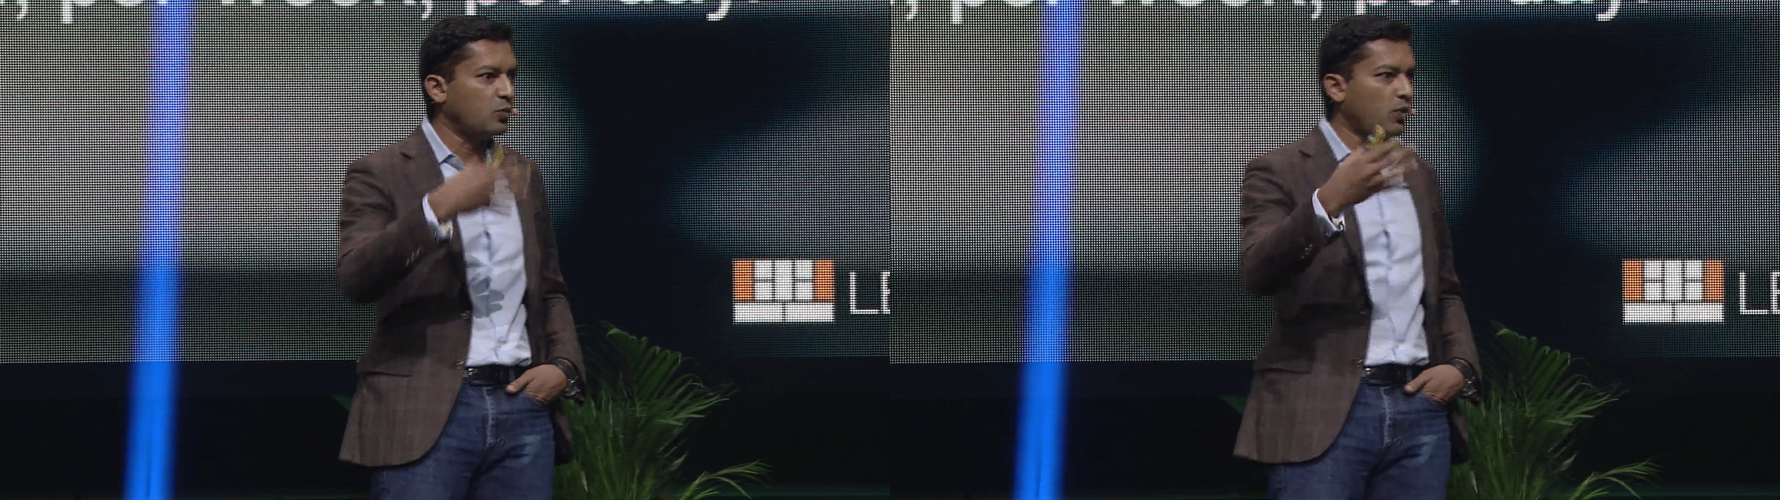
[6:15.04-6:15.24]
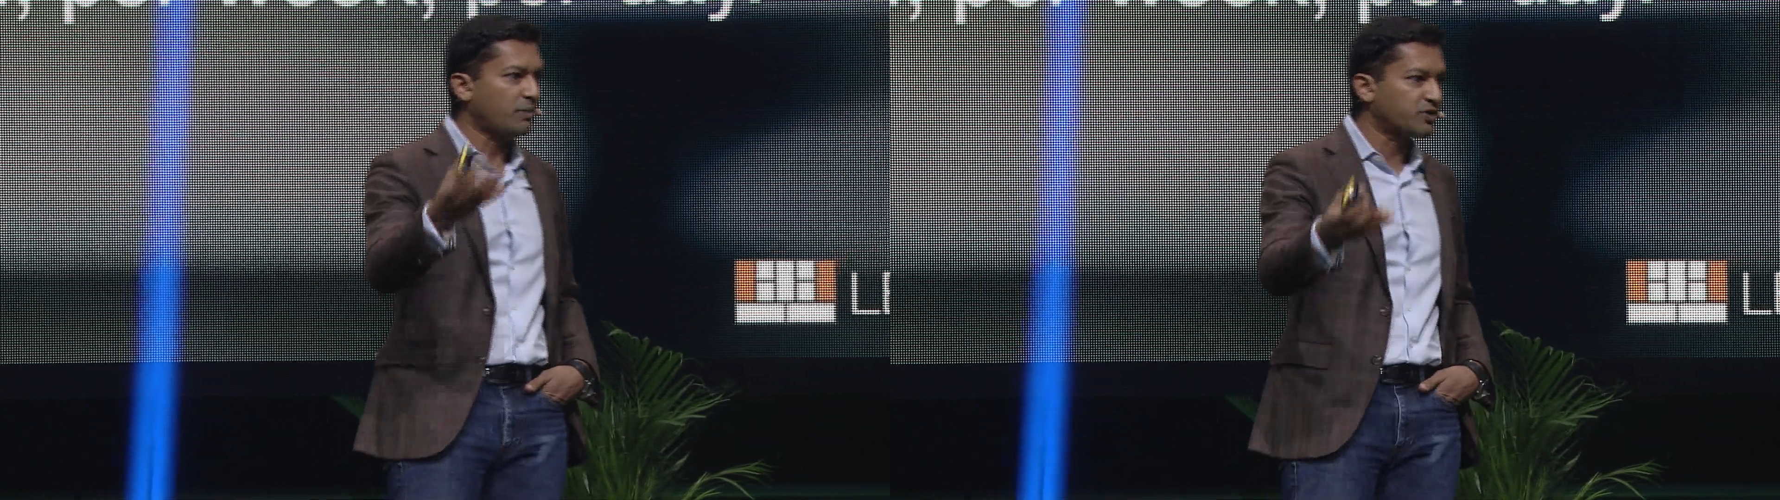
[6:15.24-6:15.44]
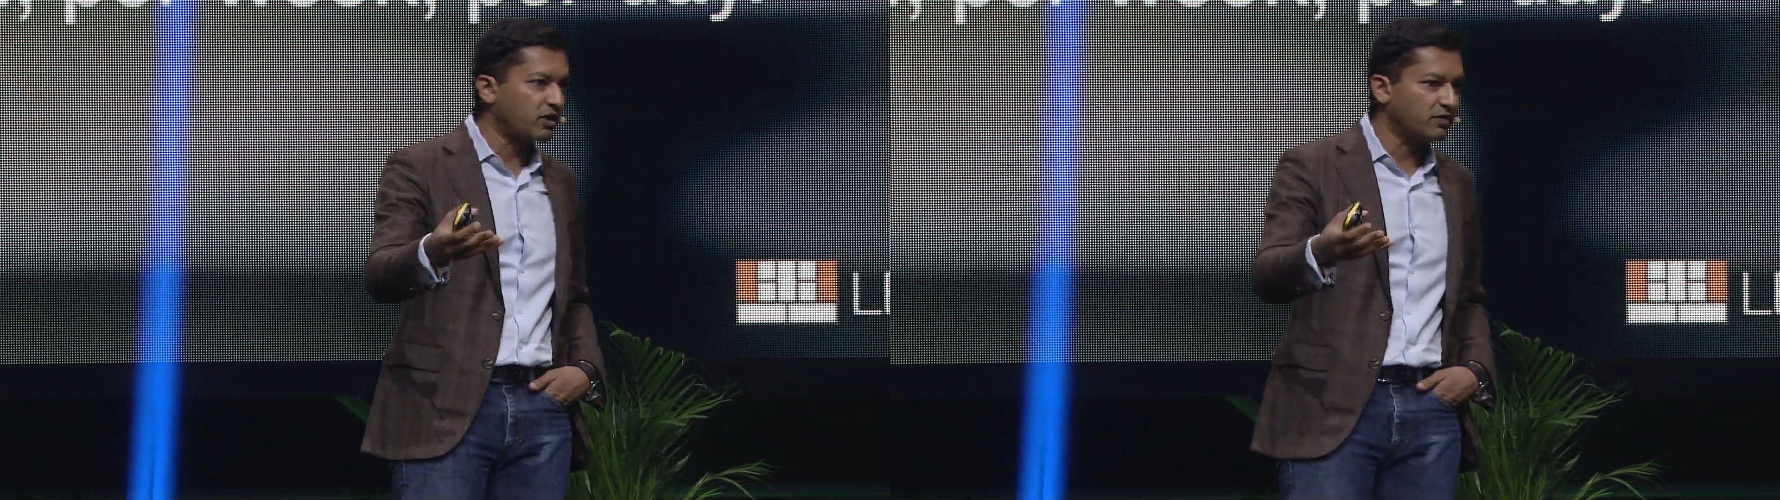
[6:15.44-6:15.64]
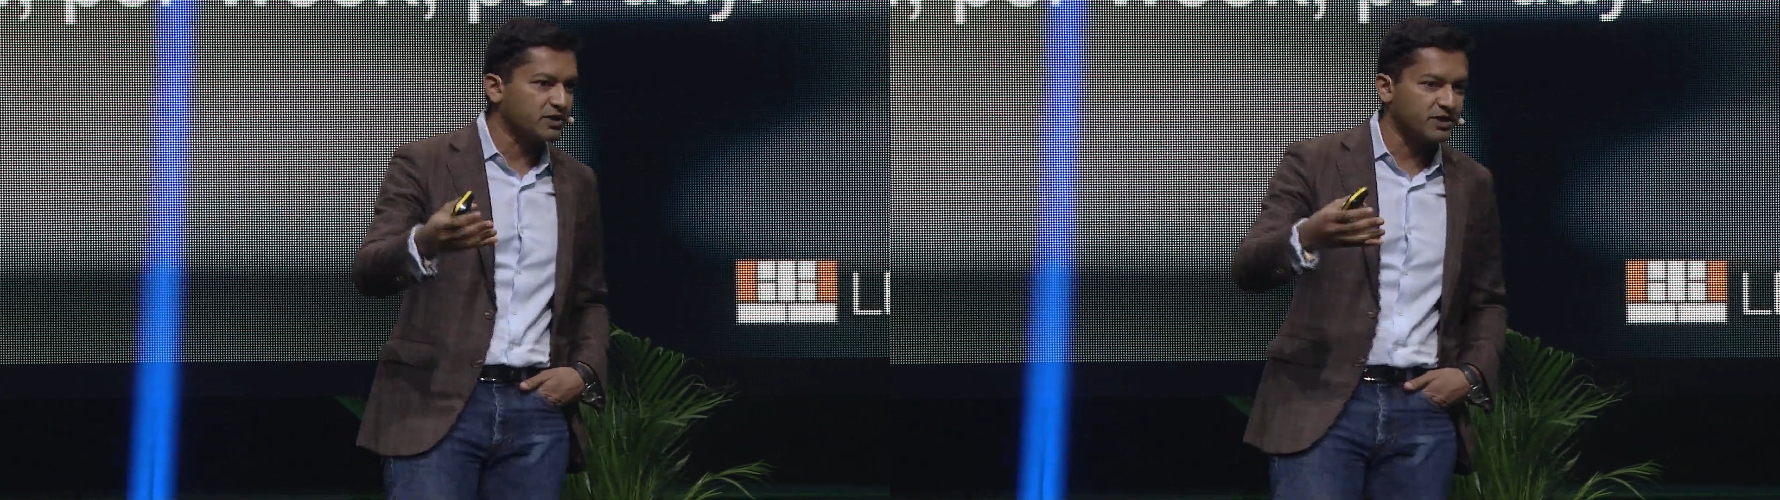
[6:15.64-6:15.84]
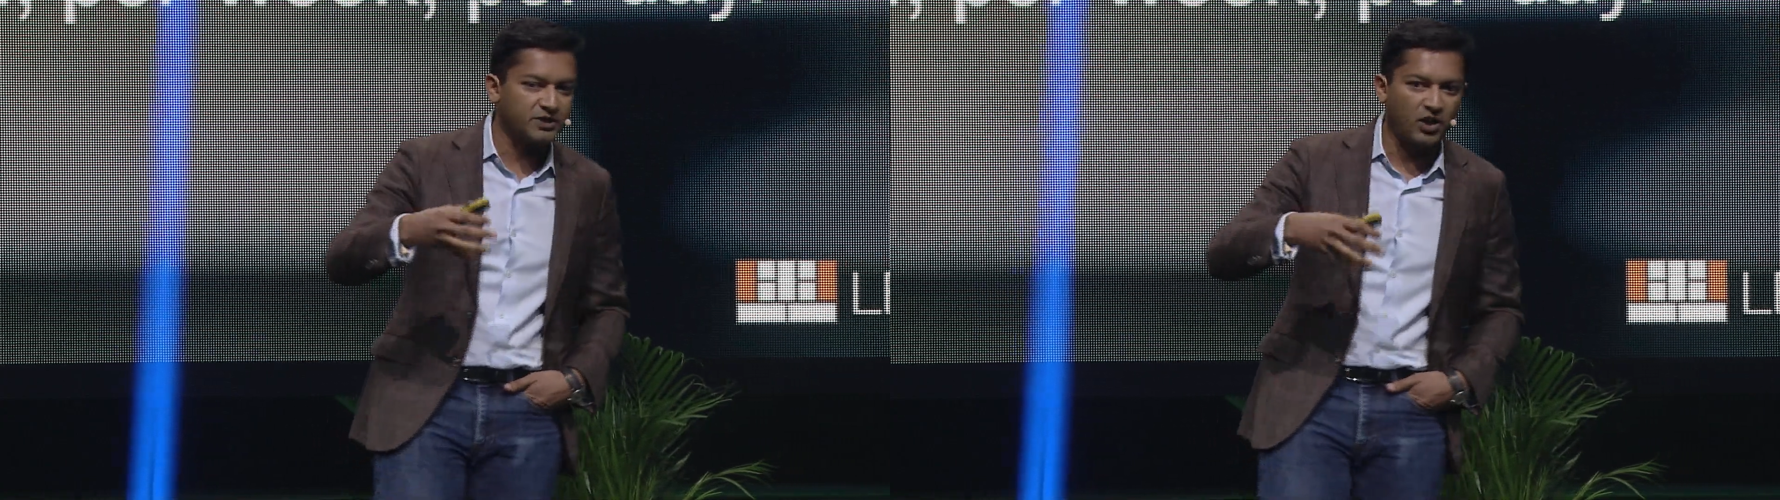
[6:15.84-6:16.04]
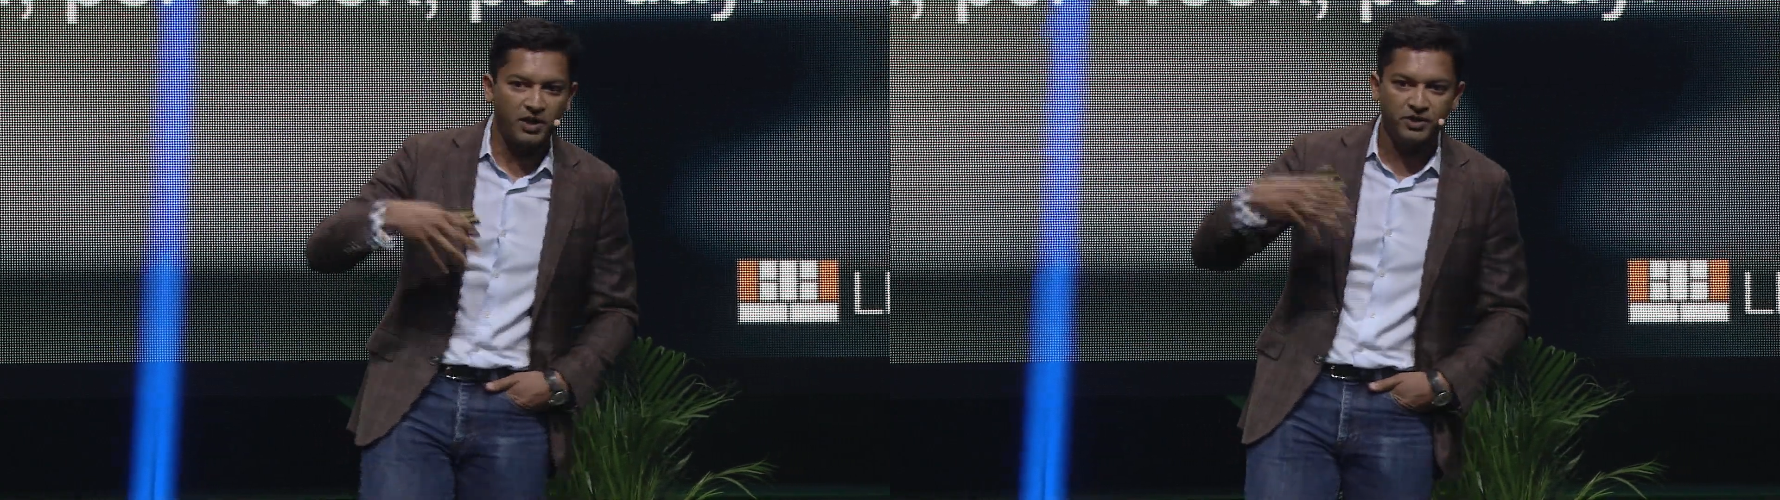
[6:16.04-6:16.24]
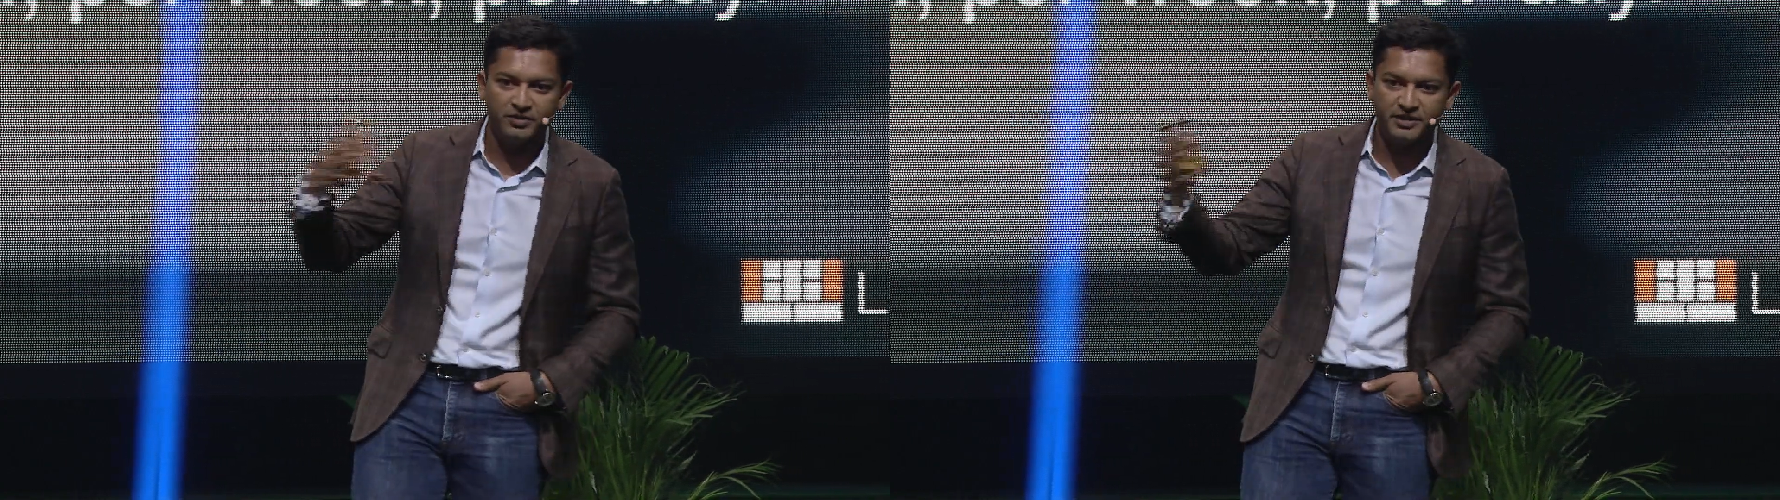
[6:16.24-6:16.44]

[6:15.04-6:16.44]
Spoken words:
web services, got into